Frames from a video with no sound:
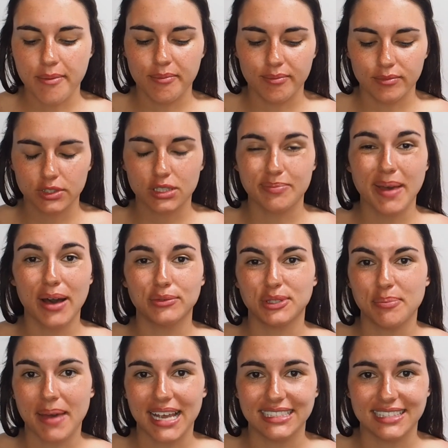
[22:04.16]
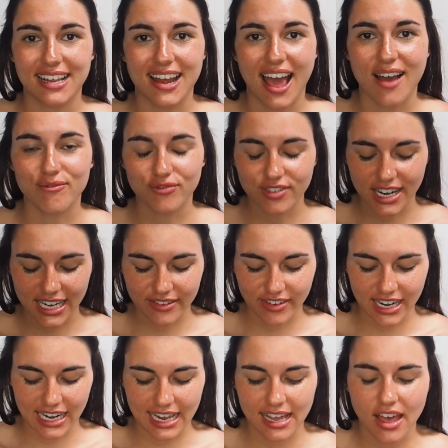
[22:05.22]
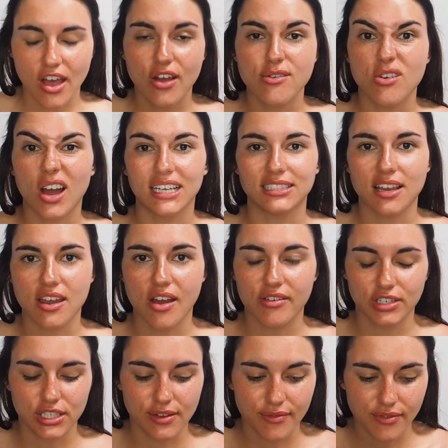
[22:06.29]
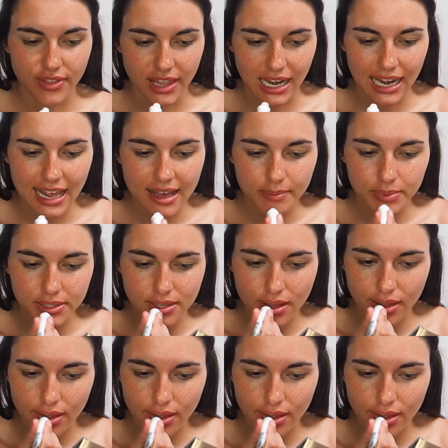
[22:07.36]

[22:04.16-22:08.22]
Smells amazing and really nice and nourishing for the lips.